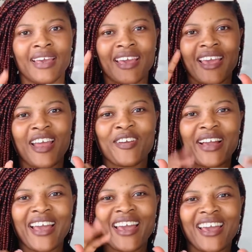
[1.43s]
Hello
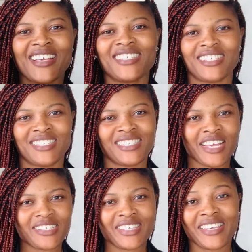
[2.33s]
guys, it's
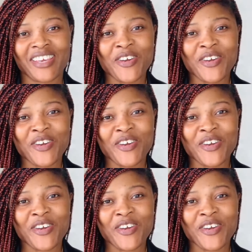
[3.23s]
TessyE here.